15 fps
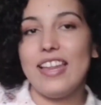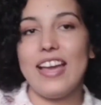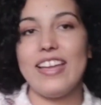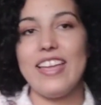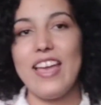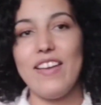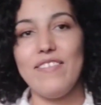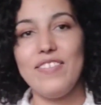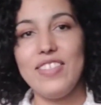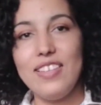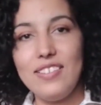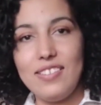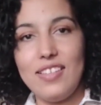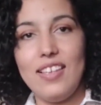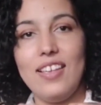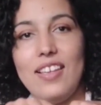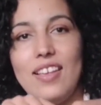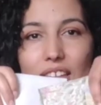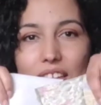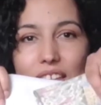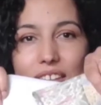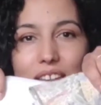I have these
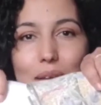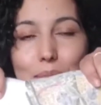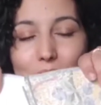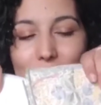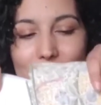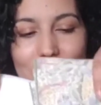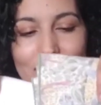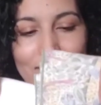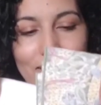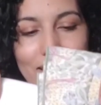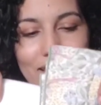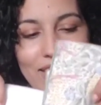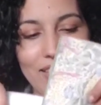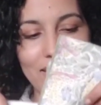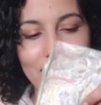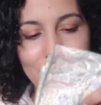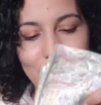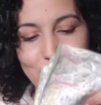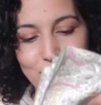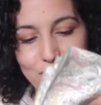napkins right here.